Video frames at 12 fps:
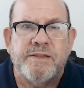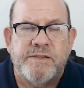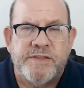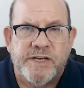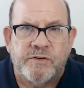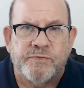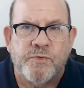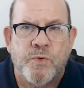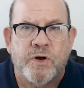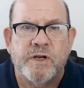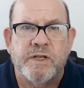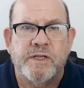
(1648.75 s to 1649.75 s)
And
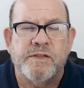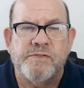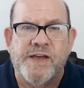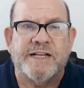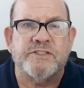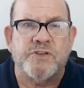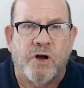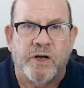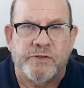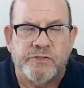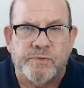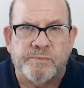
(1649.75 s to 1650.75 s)
therefore, that's
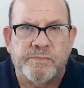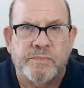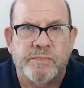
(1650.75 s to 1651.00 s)
awesome.